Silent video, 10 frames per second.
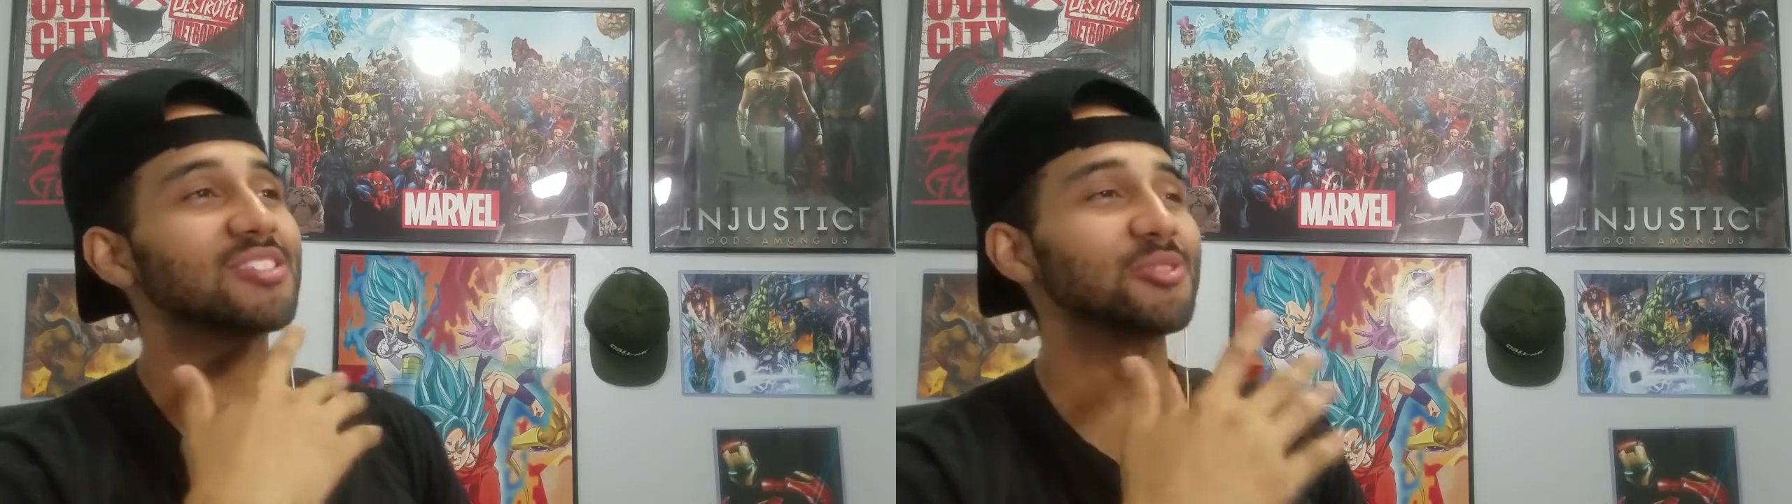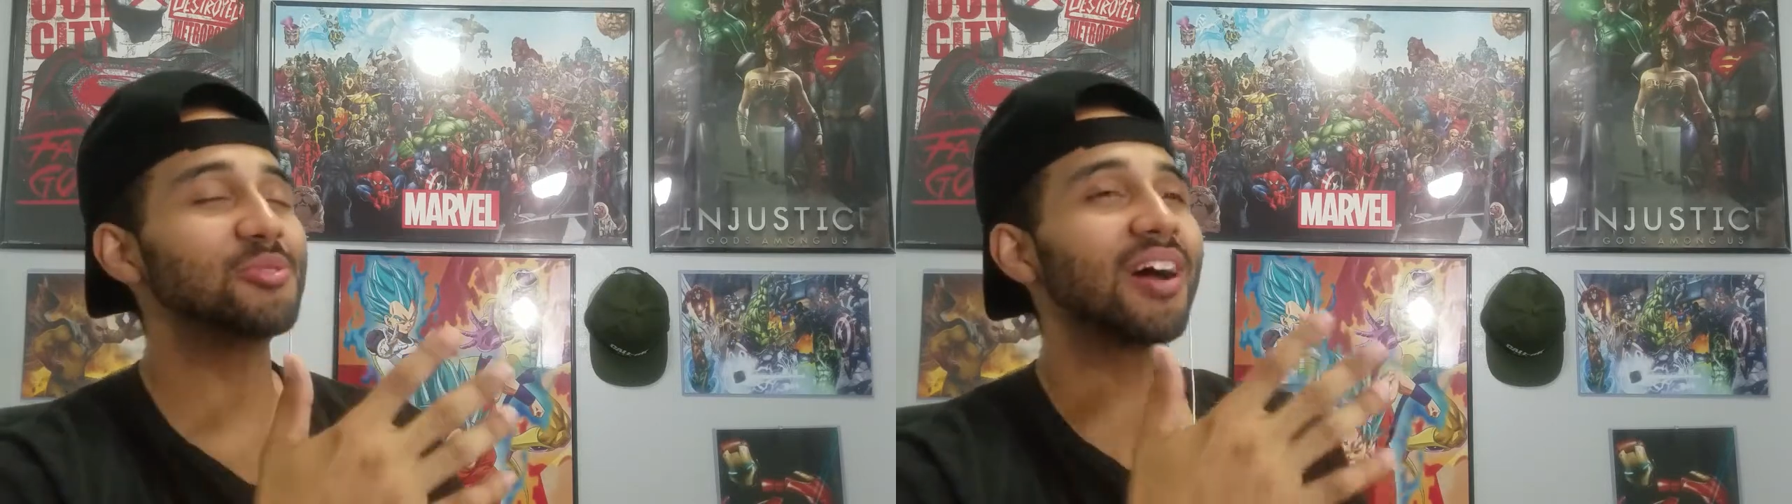
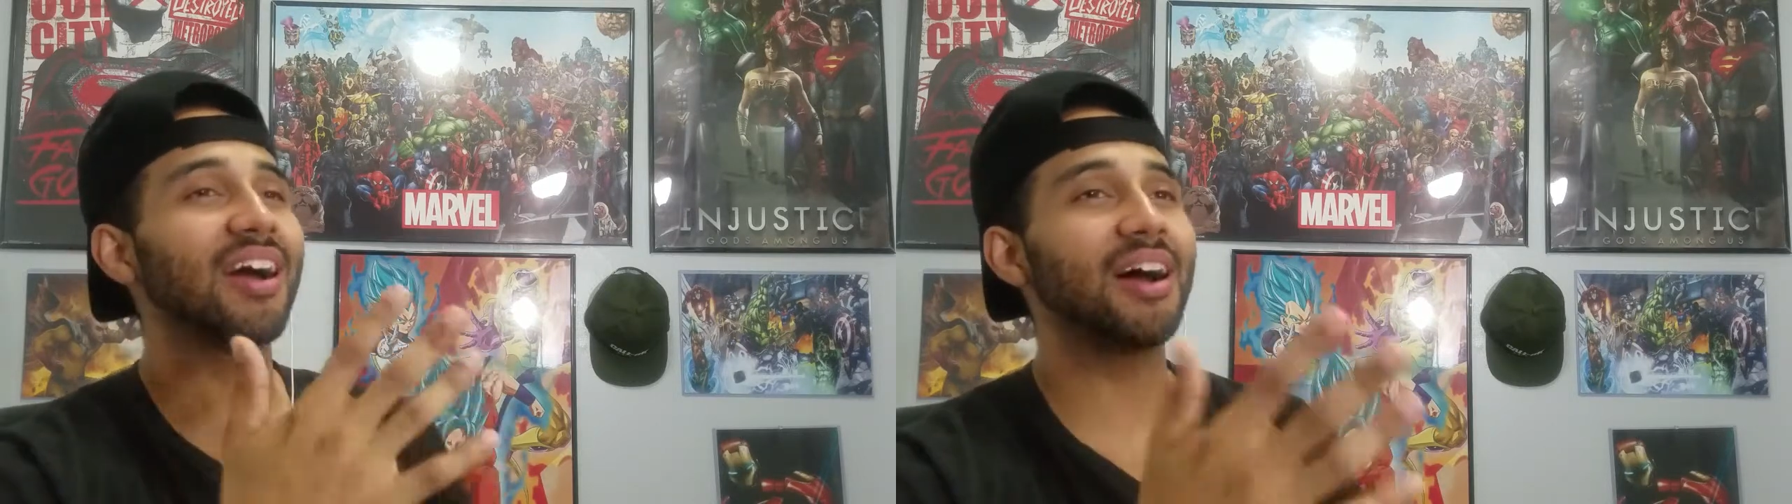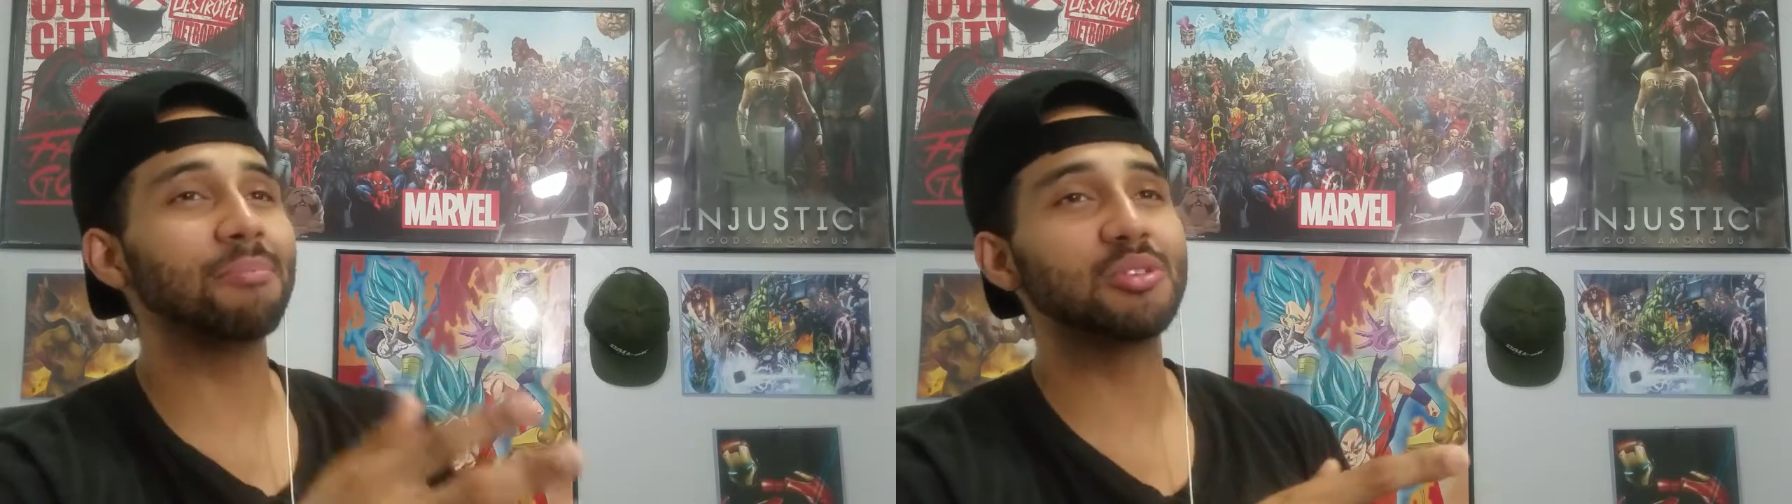So you,
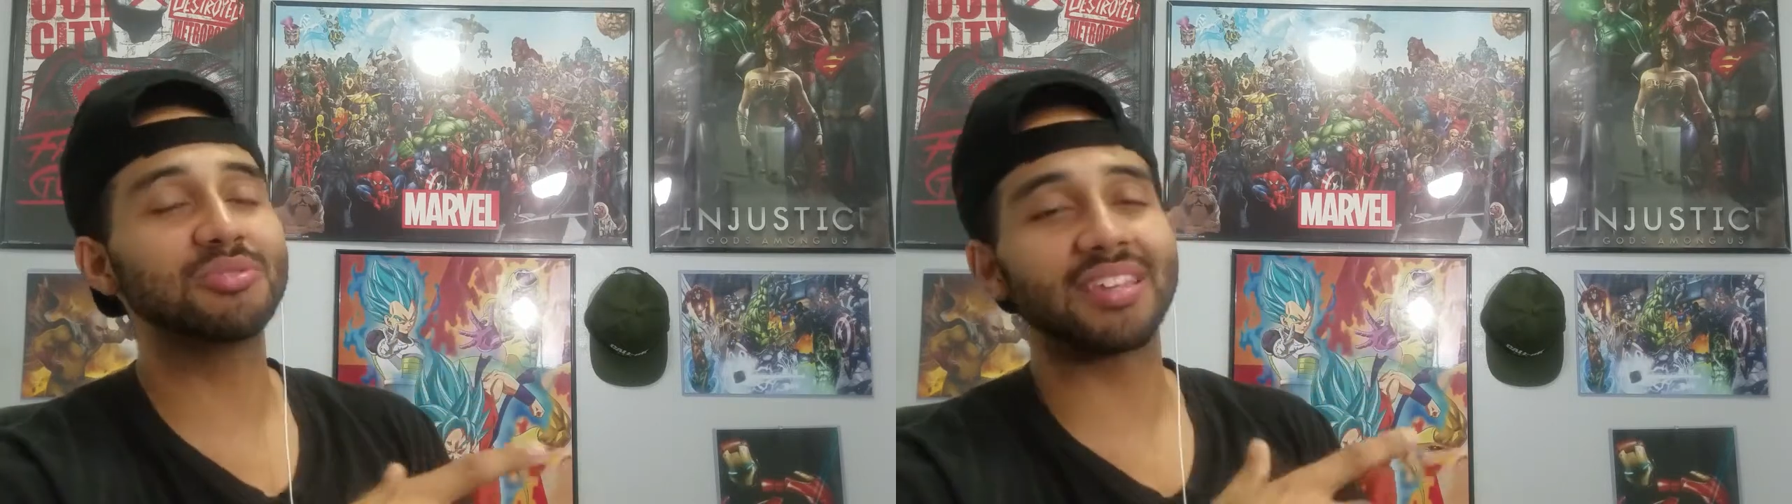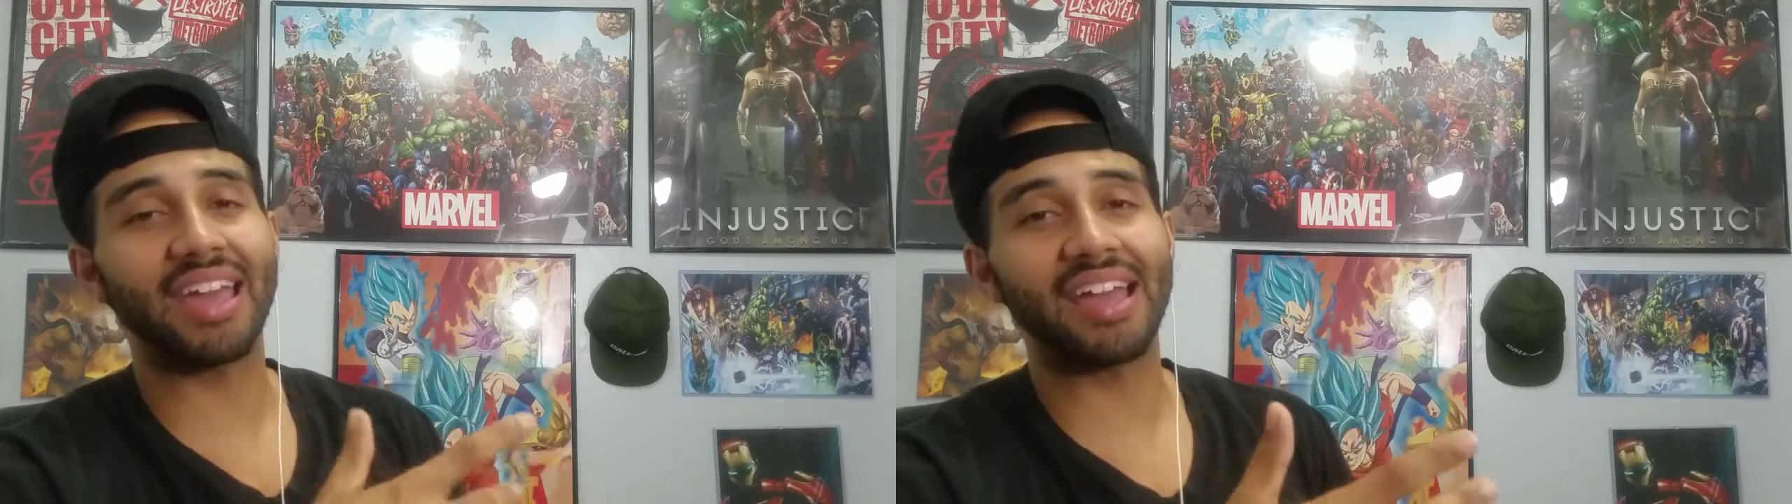I, am
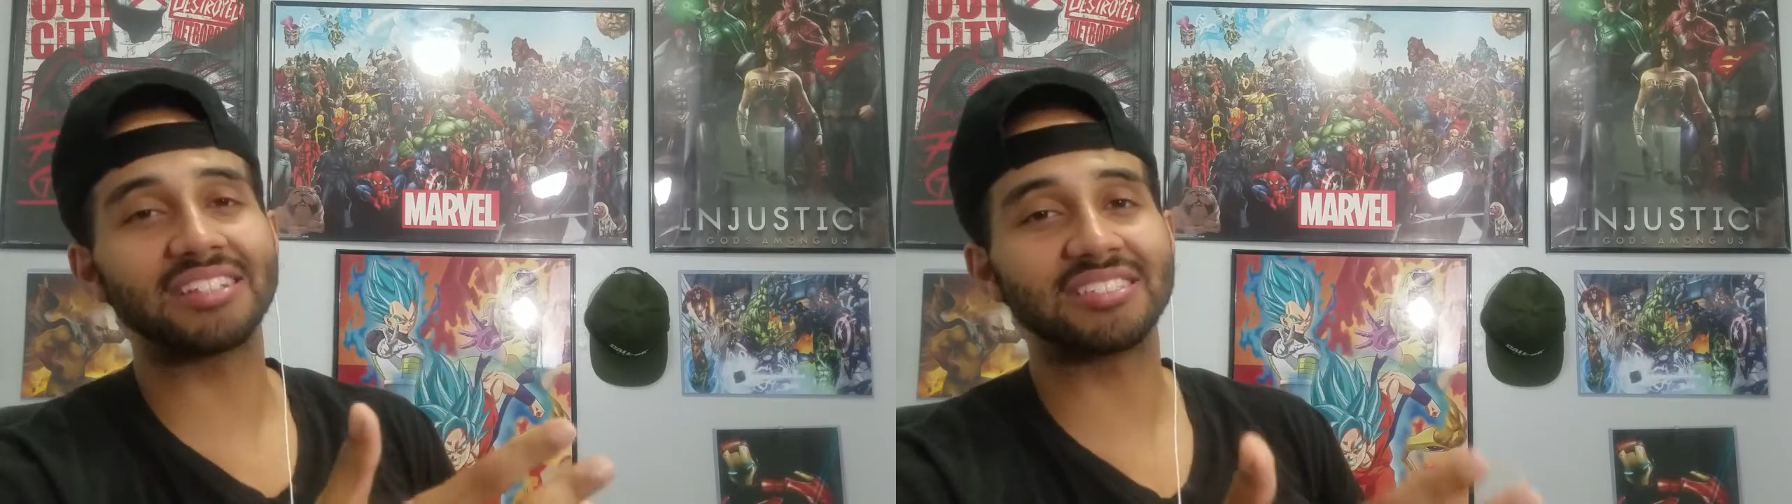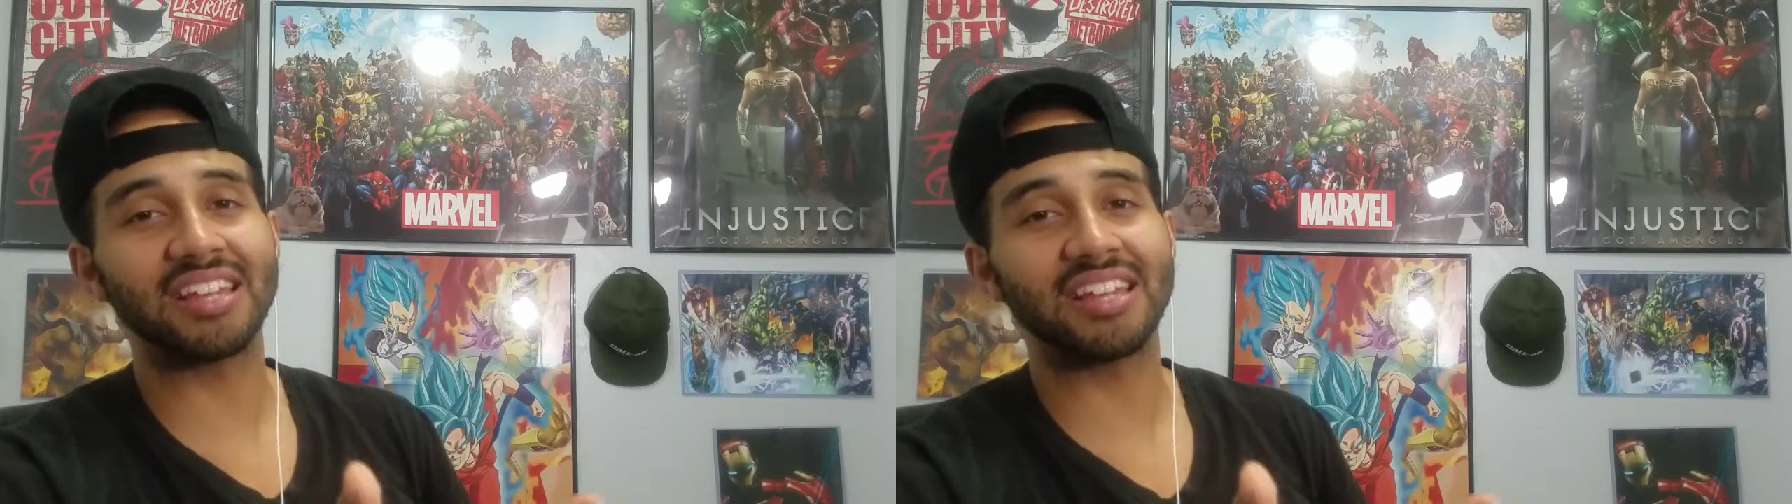used to Cash